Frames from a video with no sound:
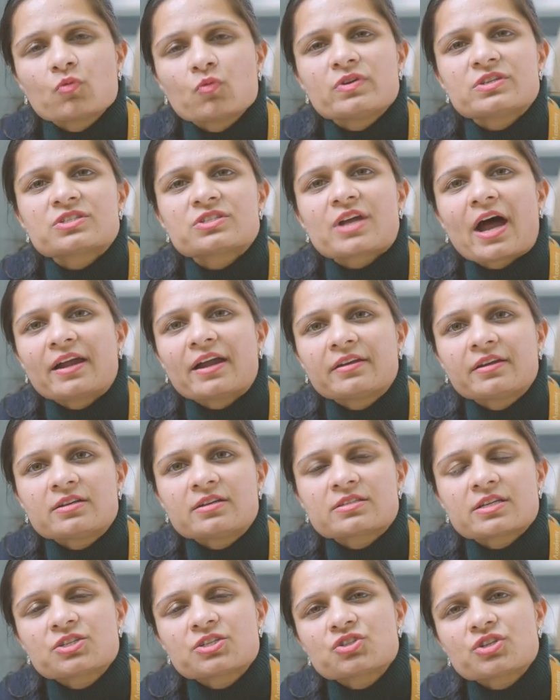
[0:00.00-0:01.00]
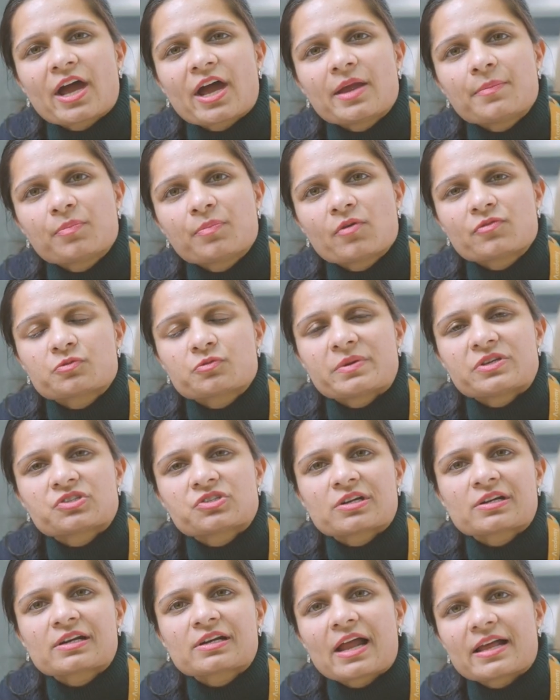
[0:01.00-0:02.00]
We started such type of
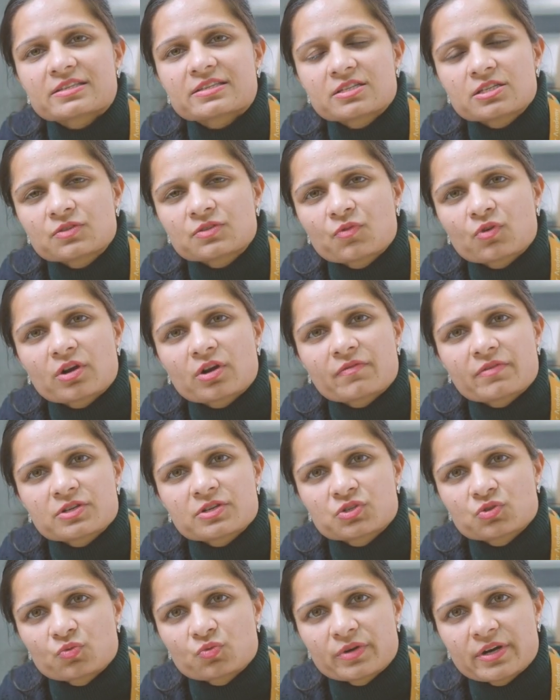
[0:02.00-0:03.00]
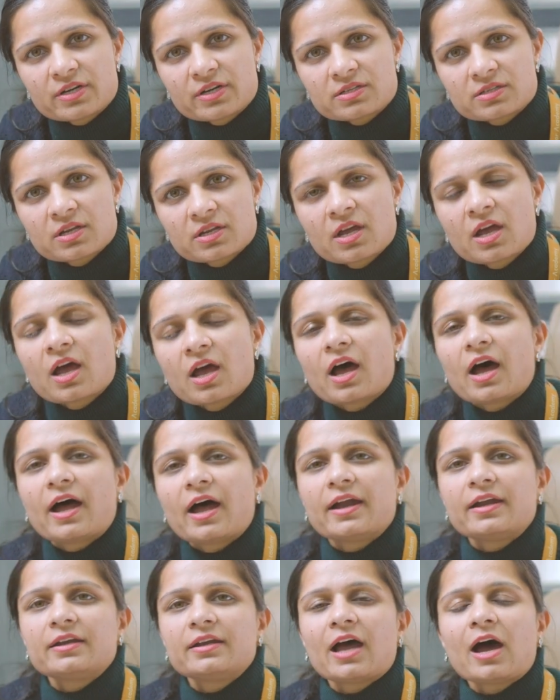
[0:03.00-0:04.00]
special classes for our students,
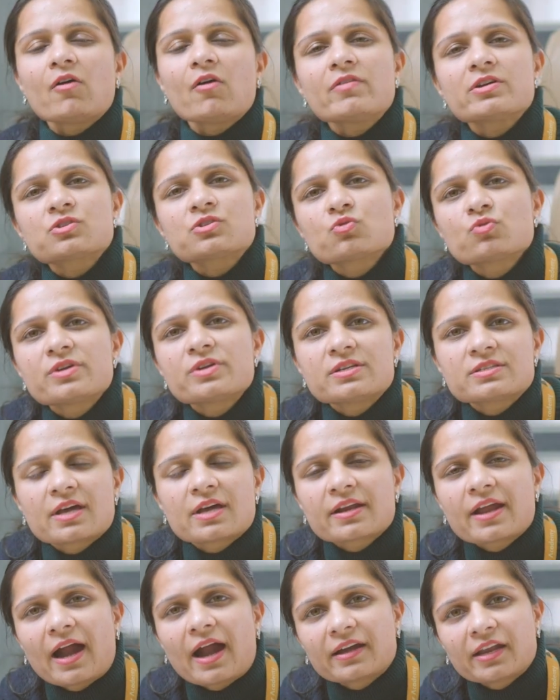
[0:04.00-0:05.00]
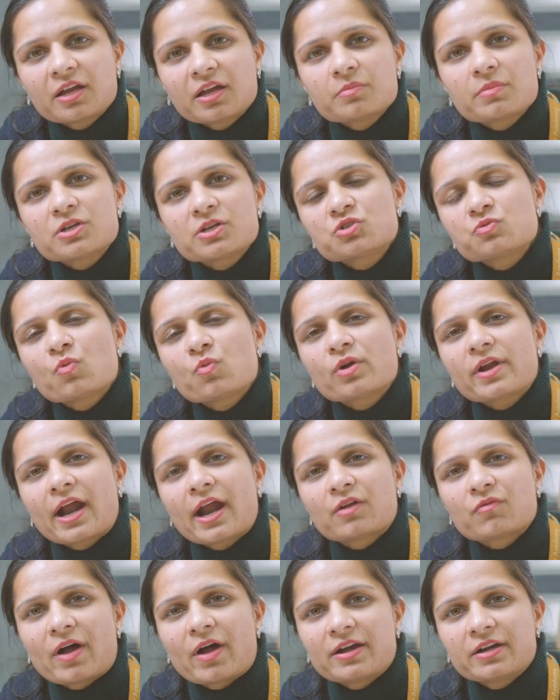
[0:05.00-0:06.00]
and now our students are getting much more
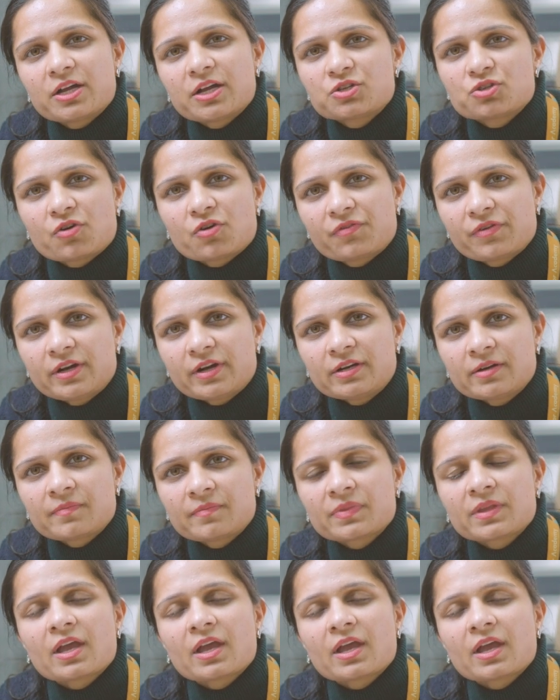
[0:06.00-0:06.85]
advantage of it.